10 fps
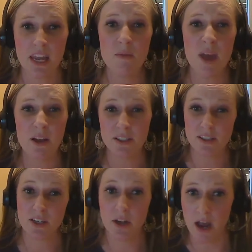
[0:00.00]

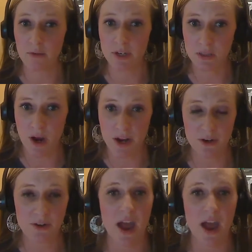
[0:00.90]
emails to non-responder,